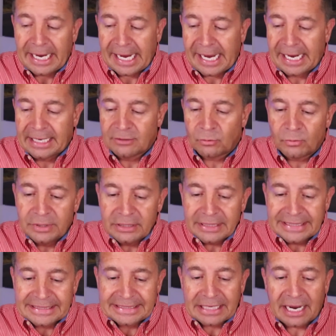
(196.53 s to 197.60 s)
and
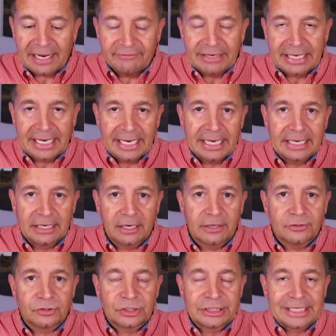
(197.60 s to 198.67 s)
really diving in and
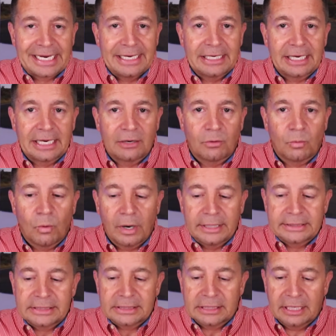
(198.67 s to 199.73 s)
understanding
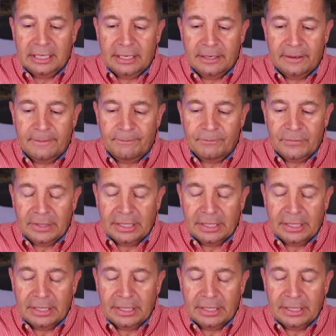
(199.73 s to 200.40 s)
what um,